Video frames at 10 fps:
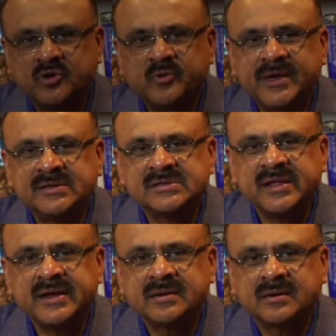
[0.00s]
2 weeks
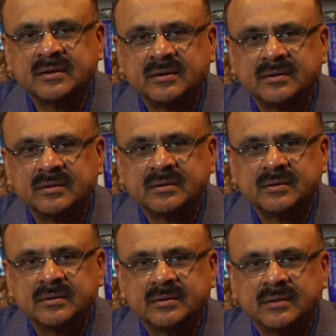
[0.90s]
later,
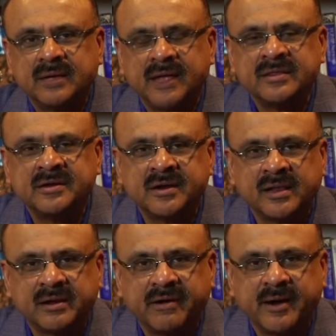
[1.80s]
another
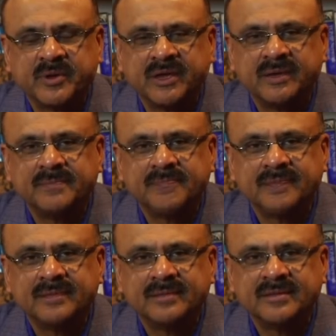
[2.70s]
telegram came.
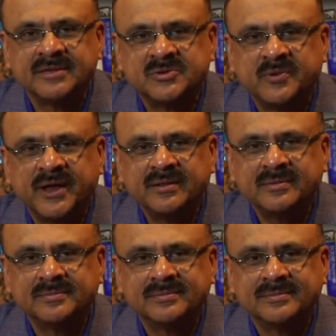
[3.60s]
This one
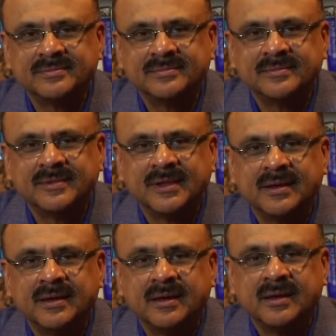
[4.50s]

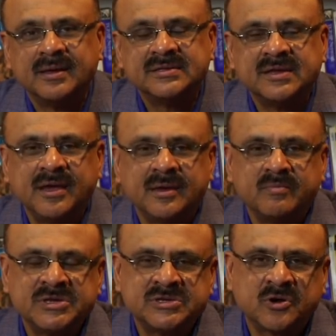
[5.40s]
saying,
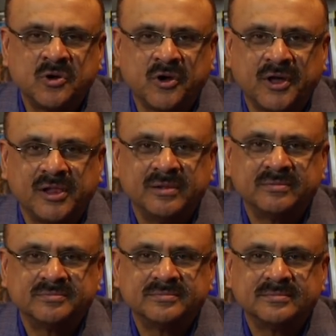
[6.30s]
"Mr. Kaul,
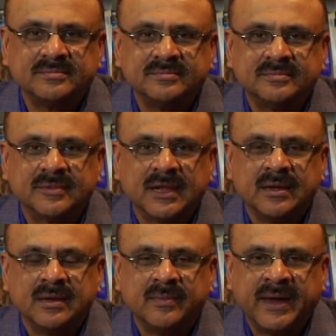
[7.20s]

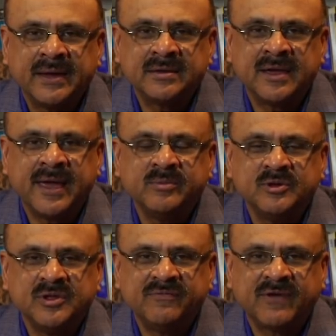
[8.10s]
by the time you
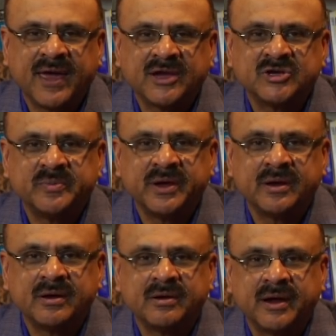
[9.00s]
leave
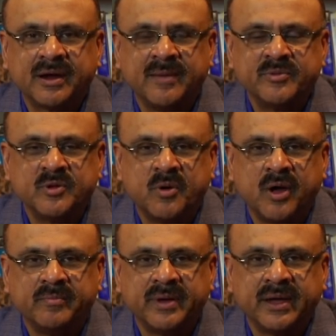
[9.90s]
Kashmir and come to
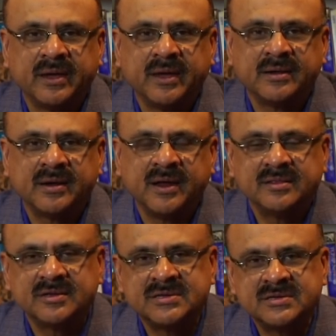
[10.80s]
Bombay and take
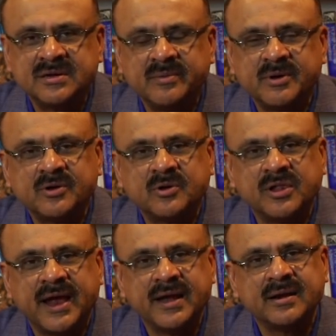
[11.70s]
the steamer to
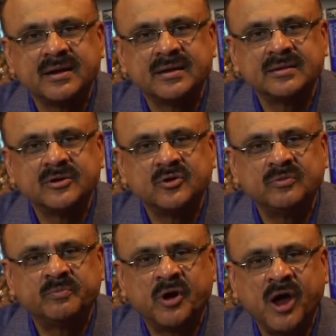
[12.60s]
London,
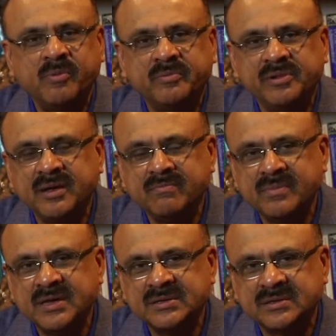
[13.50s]
you'll probably
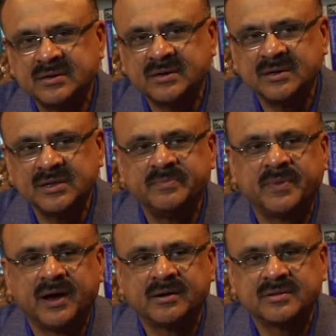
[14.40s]
miss the early
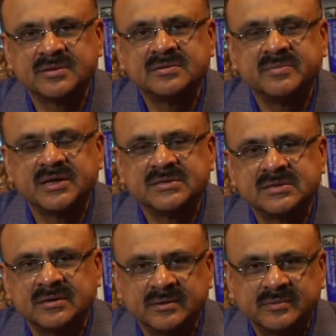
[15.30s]
part of the
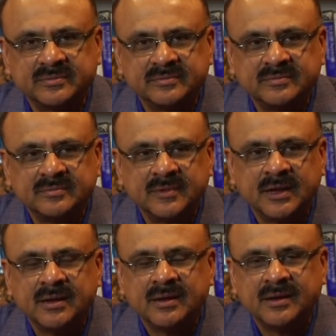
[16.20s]
semester.
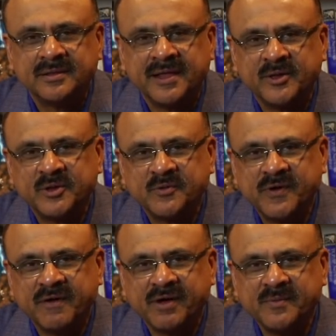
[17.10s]
Now that
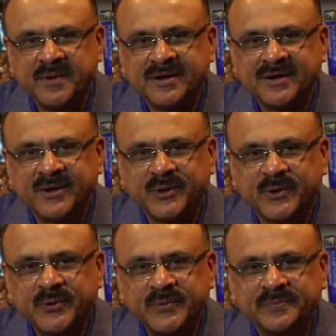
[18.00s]
we have admitted
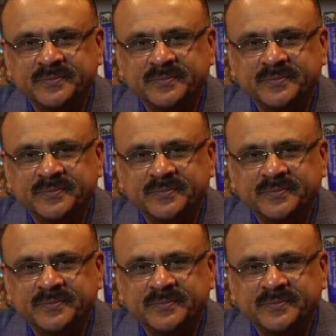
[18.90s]
you,